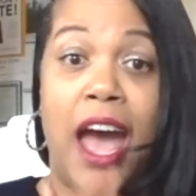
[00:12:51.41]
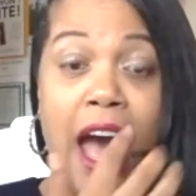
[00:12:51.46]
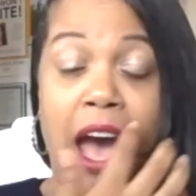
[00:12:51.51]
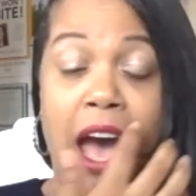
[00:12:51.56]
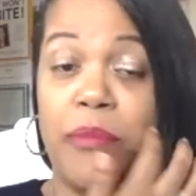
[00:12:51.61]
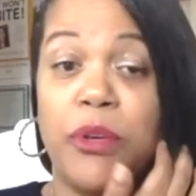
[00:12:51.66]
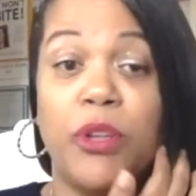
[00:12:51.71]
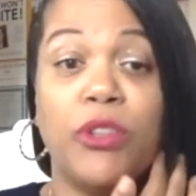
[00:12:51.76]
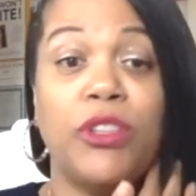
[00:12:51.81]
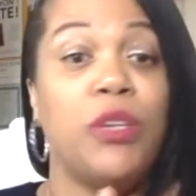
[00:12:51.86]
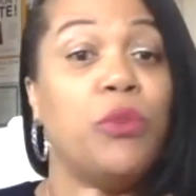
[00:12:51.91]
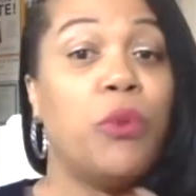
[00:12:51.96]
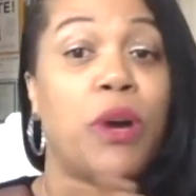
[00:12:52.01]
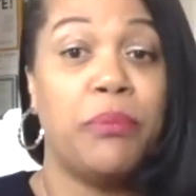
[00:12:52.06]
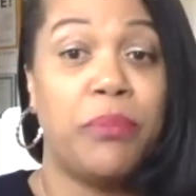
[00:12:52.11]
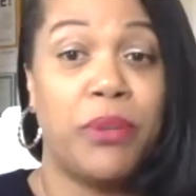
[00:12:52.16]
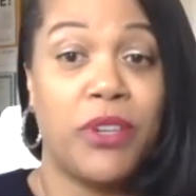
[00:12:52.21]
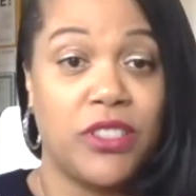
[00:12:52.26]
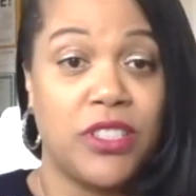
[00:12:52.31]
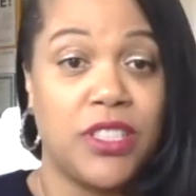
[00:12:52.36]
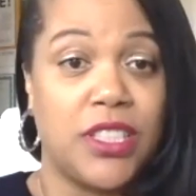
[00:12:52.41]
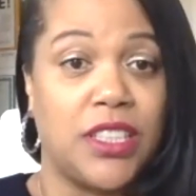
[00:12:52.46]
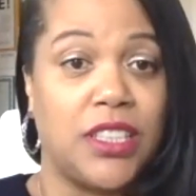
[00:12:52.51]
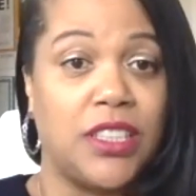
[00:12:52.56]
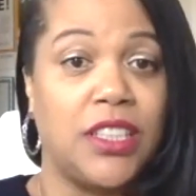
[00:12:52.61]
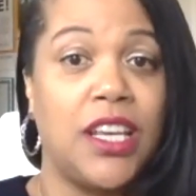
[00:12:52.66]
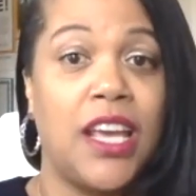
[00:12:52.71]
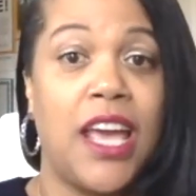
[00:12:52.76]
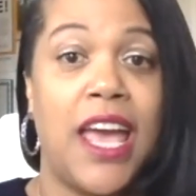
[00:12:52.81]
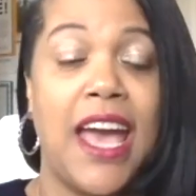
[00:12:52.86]
I'm only one person.
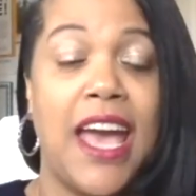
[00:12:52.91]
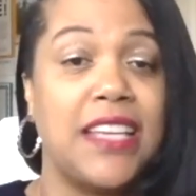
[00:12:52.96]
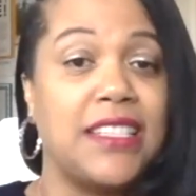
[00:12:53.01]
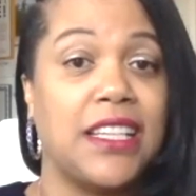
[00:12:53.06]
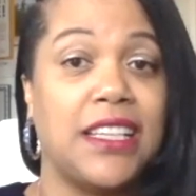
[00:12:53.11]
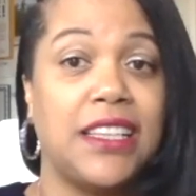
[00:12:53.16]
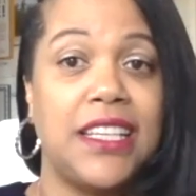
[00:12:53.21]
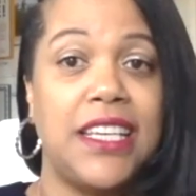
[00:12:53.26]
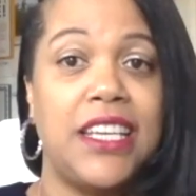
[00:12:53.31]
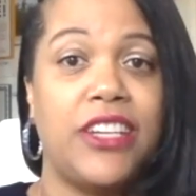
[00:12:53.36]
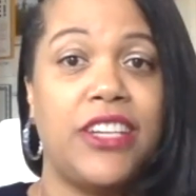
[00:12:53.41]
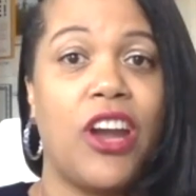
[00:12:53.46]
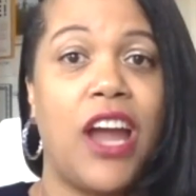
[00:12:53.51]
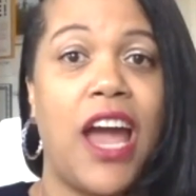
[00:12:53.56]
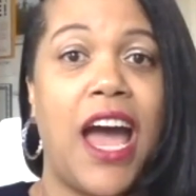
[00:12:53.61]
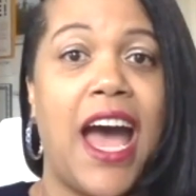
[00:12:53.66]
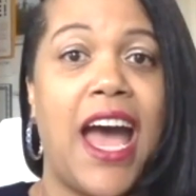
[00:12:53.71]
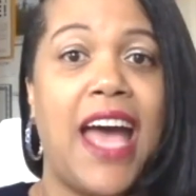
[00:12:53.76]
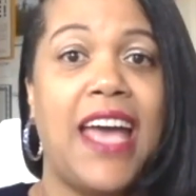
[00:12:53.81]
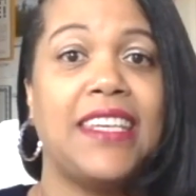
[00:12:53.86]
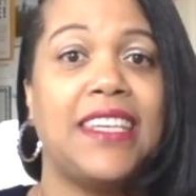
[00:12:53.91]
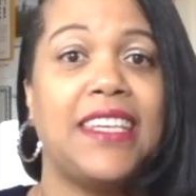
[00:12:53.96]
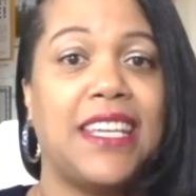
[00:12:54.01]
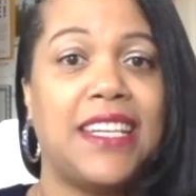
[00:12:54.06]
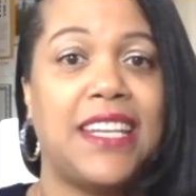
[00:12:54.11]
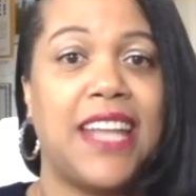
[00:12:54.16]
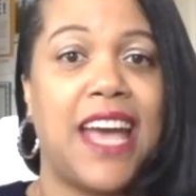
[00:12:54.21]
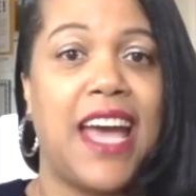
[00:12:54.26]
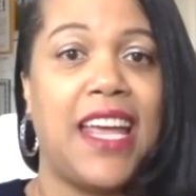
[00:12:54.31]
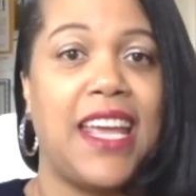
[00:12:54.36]
As a leader, I
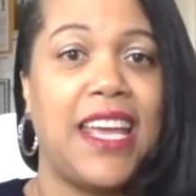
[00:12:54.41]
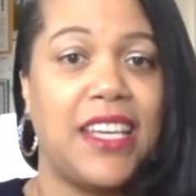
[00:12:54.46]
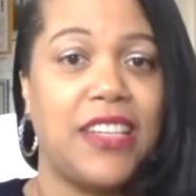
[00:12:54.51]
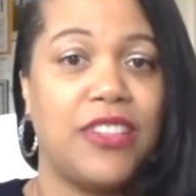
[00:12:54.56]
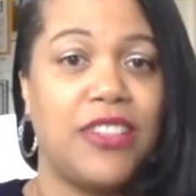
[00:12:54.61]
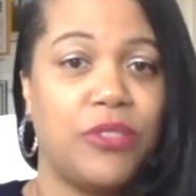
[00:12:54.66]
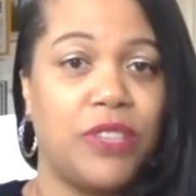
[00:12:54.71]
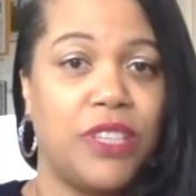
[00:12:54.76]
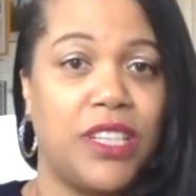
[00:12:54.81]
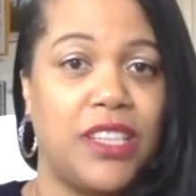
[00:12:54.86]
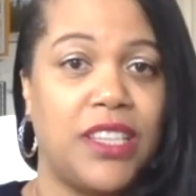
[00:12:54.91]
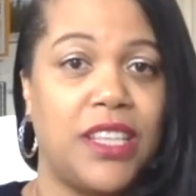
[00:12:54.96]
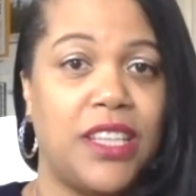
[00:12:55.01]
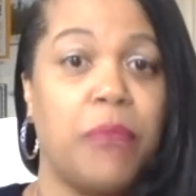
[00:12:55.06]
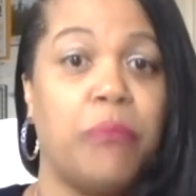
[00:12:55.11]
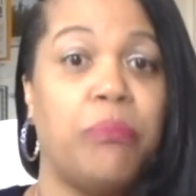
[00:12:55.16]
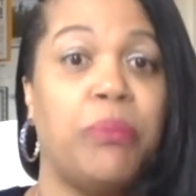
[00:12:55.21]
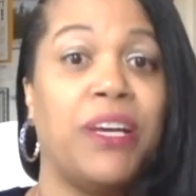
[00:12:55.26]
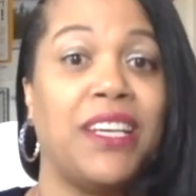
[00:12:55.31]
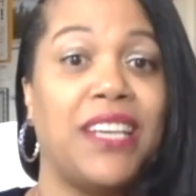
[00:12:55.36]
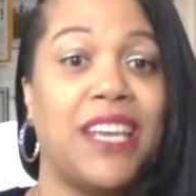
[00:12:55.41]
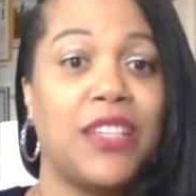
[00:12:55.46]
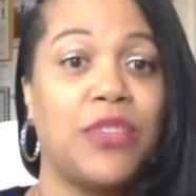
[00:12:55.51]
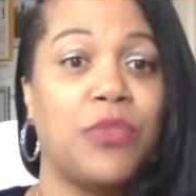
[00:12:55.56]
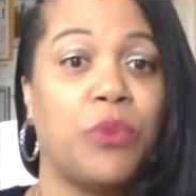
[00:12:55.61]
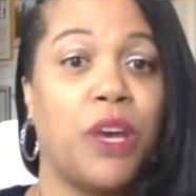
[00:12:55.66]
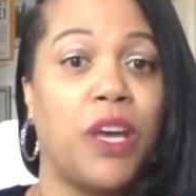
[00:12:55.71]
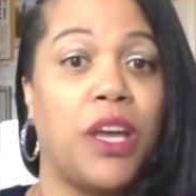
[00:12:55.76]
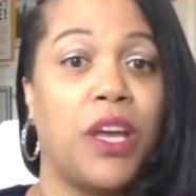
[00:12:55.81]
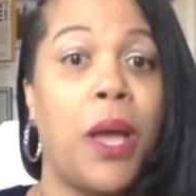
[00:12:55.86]
cannot handle anything. But guess
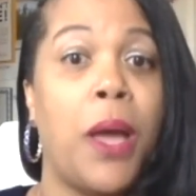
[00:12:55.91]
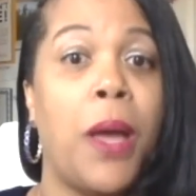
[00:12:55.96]
what?